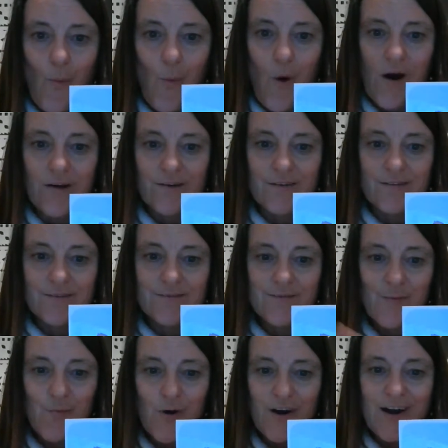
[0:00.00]
1.
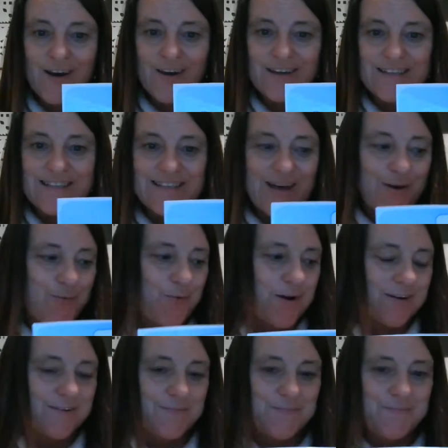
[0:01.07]
What colour is that 1?